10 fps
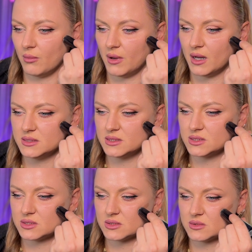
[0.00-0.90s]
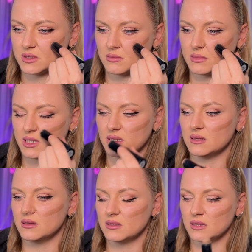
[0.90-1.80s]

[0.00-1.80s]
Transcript: but to the middle